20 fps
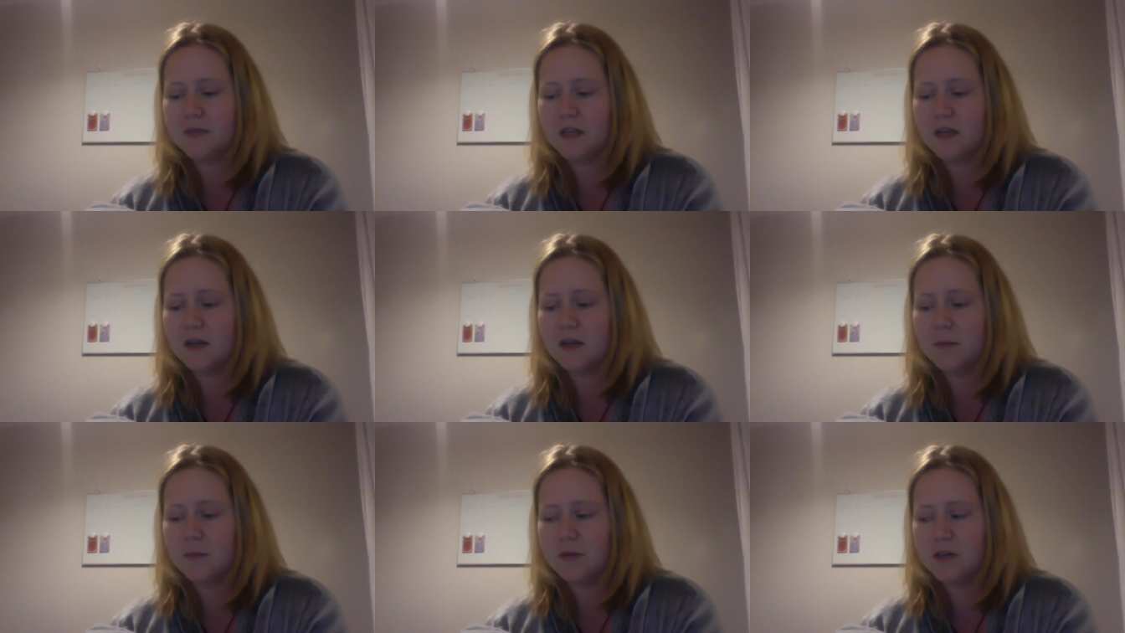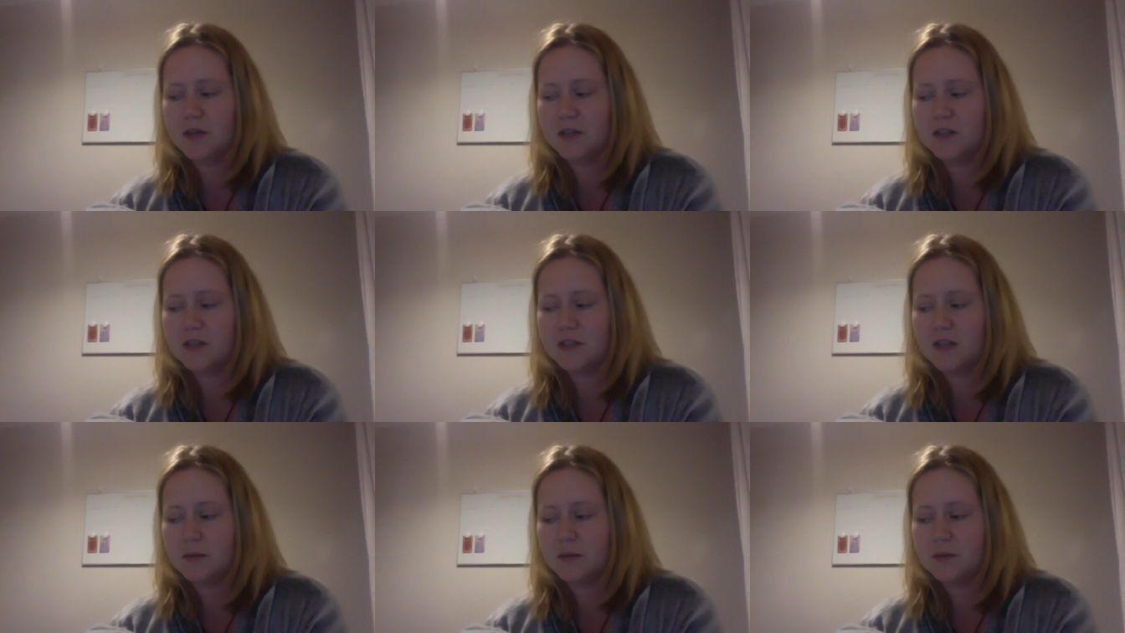
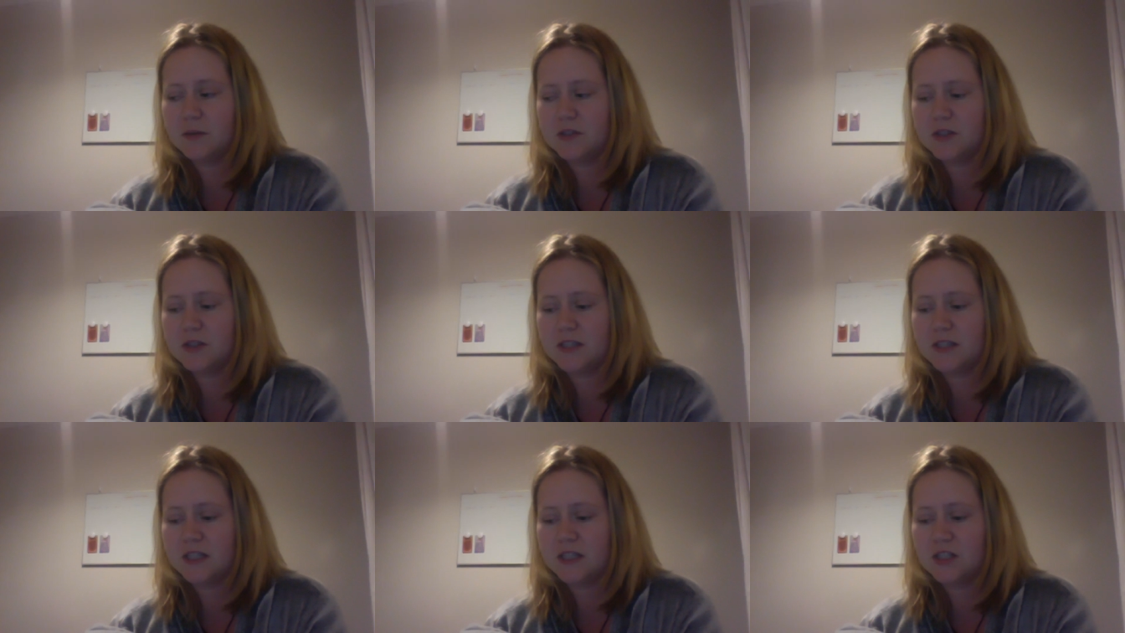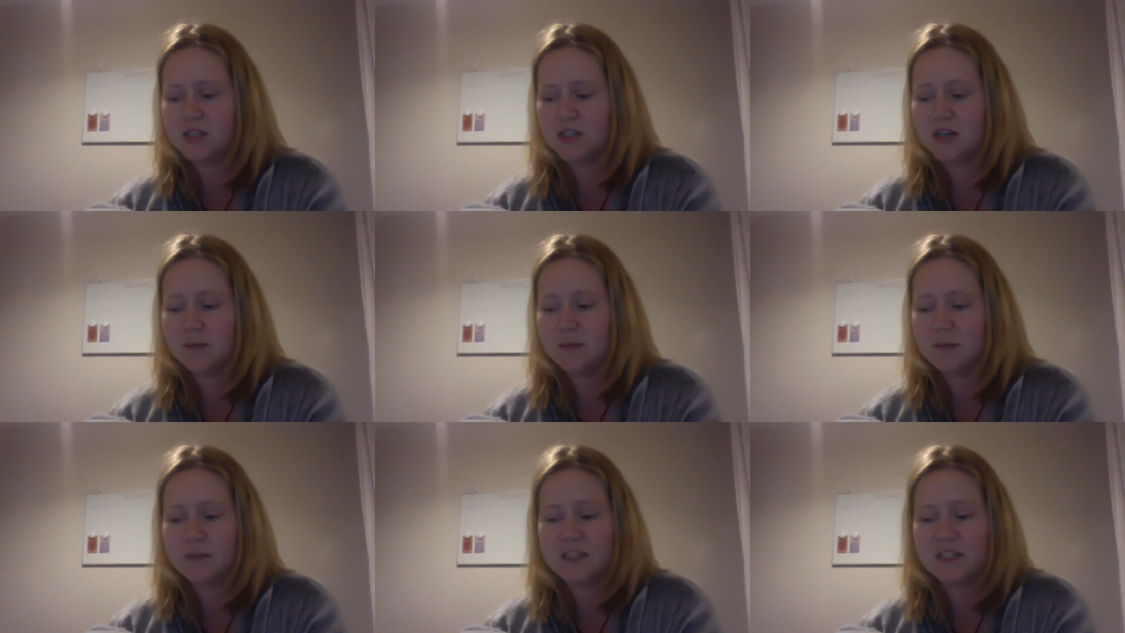because I was on such a
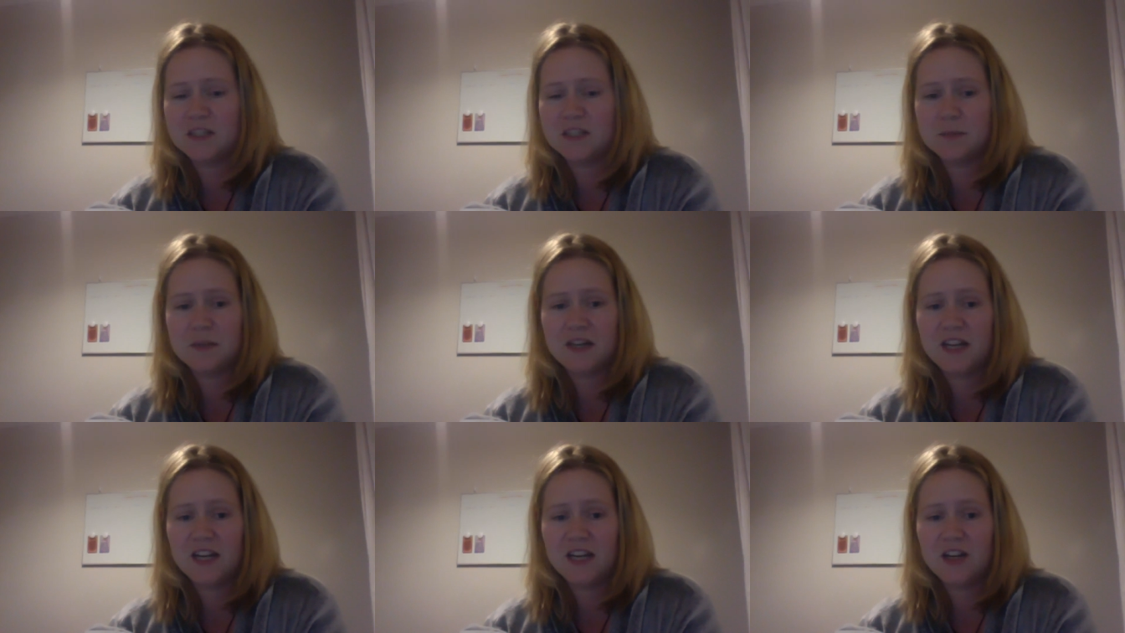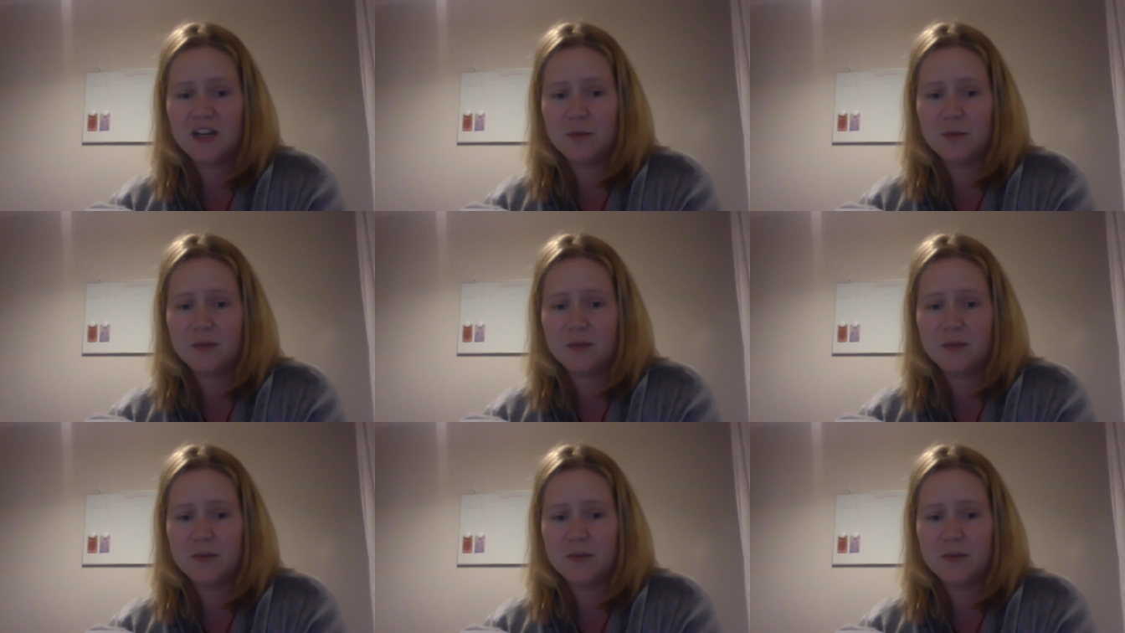tight budget, but I had no money in